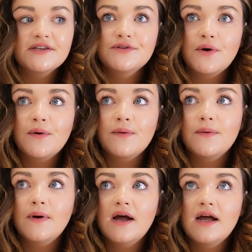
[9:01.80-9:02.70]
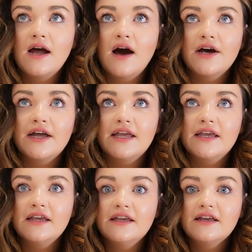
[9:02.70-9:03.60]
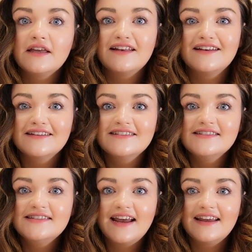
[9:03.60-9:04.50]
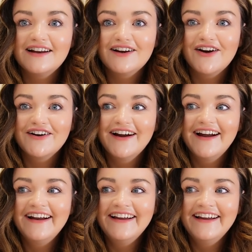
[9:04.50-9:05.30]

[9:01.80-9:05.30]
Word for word: so I can stay here longer.